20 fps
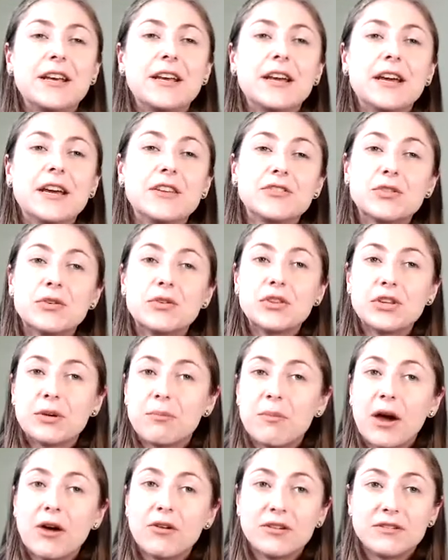And so the
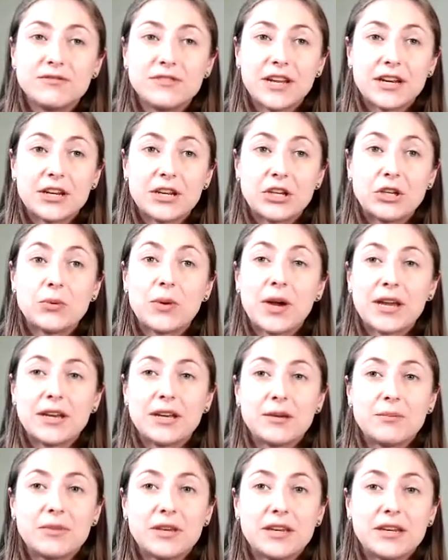amount of data you end
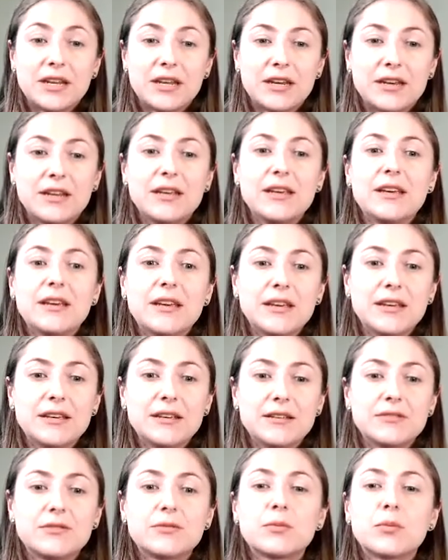up getting
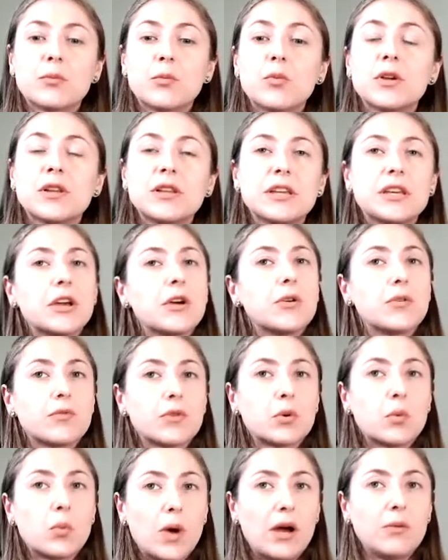is really
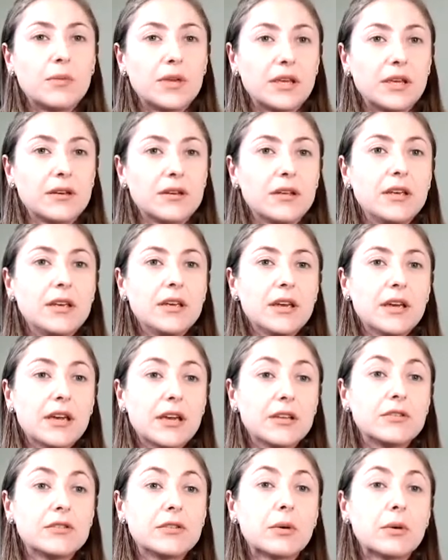overwhelming.
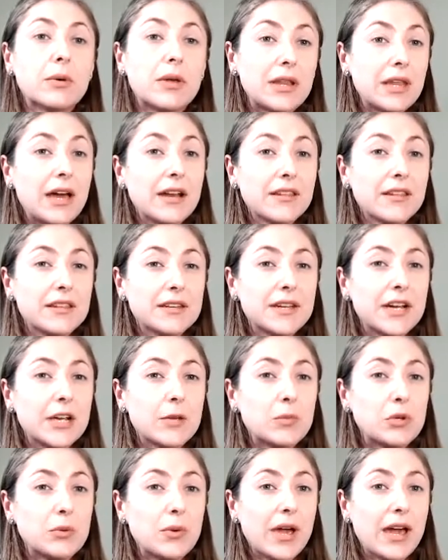And so a lot of the time
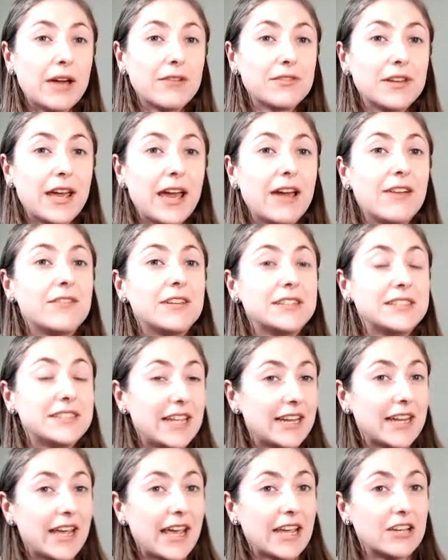you have to have a
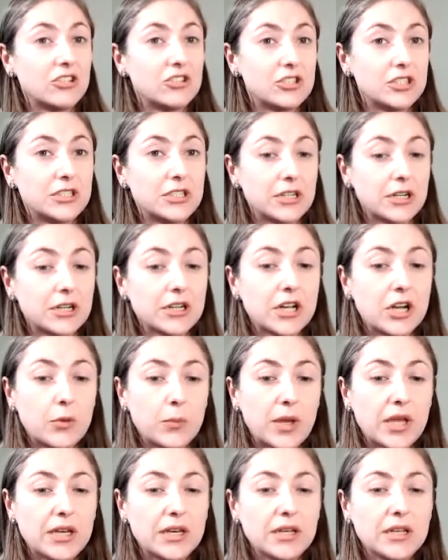data engineer come
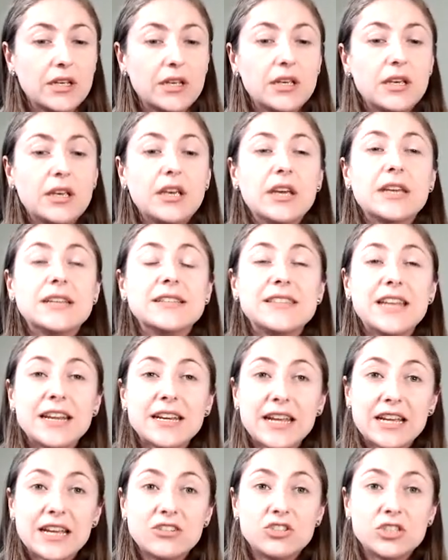in.
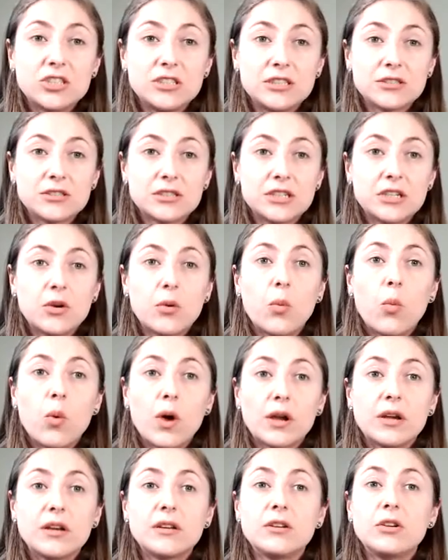Data engineering,
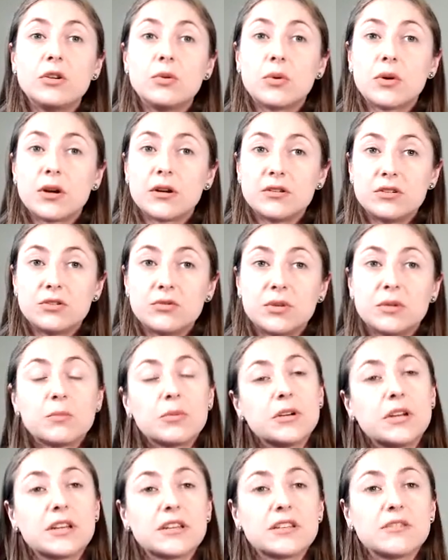when you are doing
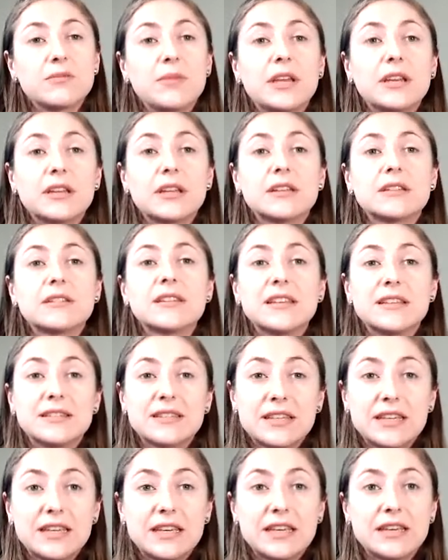predictive maintenance, is
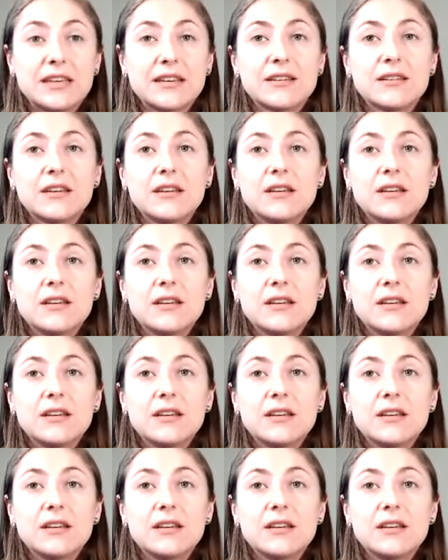key.